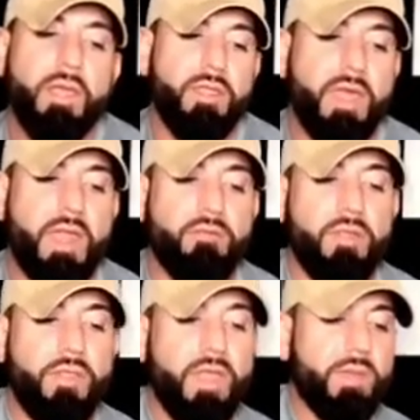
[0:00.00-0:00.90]
then
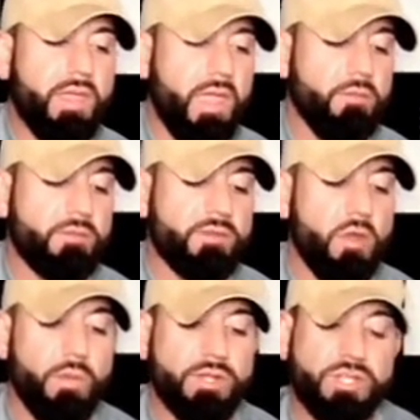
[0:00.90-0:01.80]
everything became
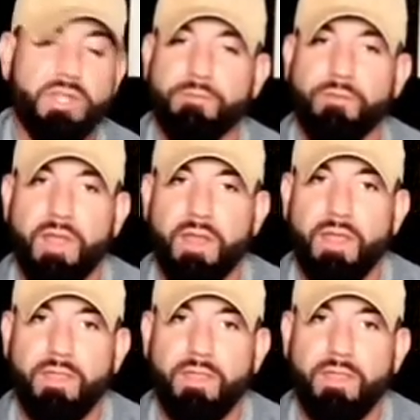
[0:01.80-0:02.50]
so much different.